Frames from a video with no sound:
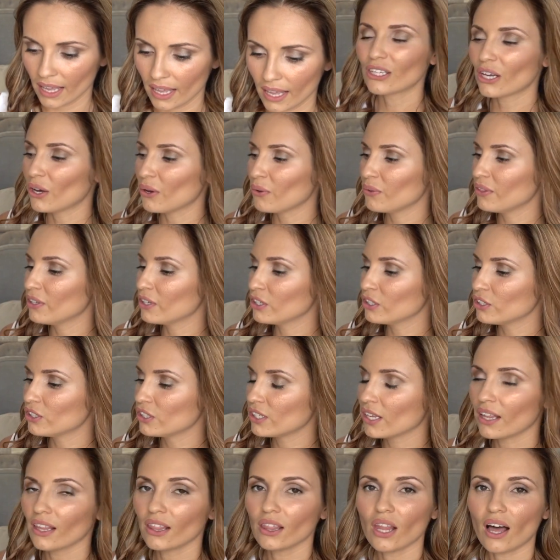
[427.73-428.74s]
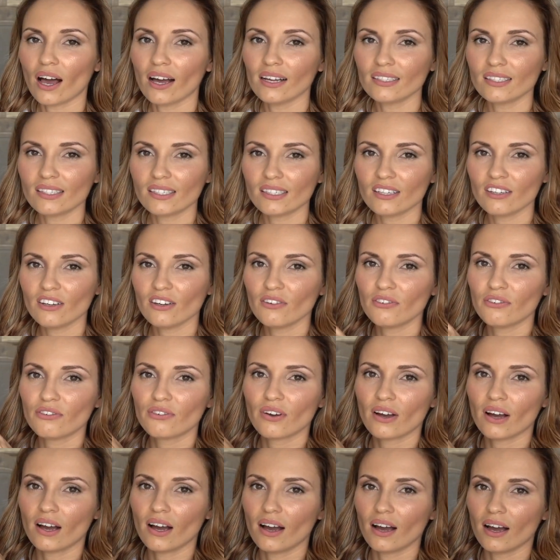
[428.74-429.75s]
So there's lots
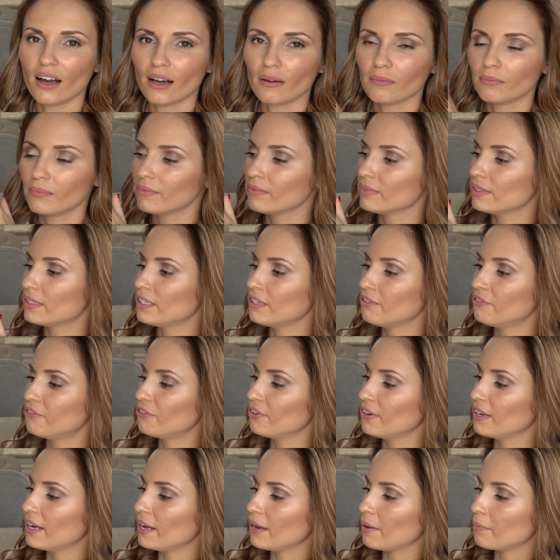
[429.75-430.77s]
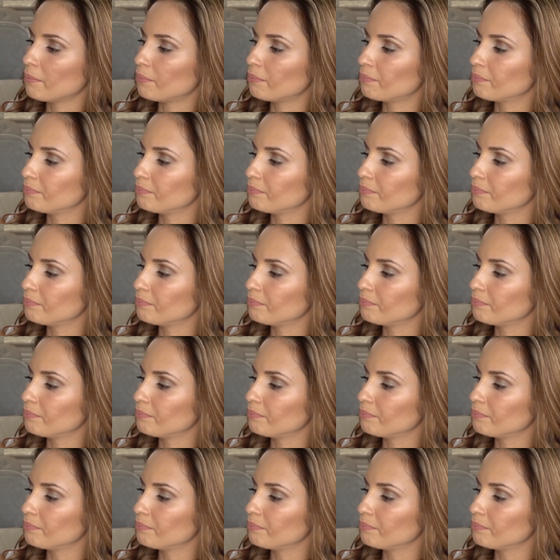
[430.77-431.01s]
of um, different